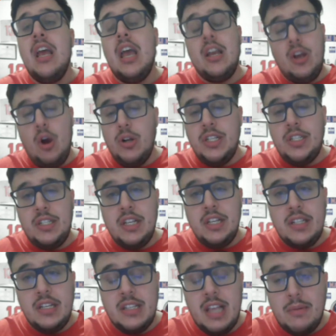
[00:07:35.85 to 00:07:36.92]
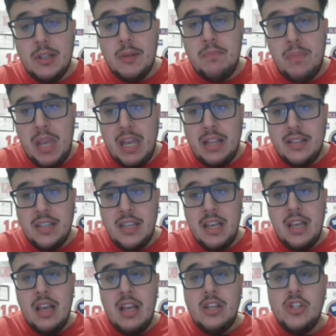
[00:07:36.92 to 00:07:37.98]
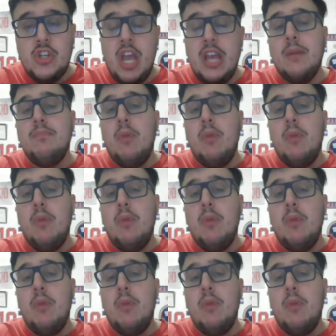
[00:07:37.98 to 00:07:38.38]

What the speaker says: And Cody Ceci is able to beat Jacob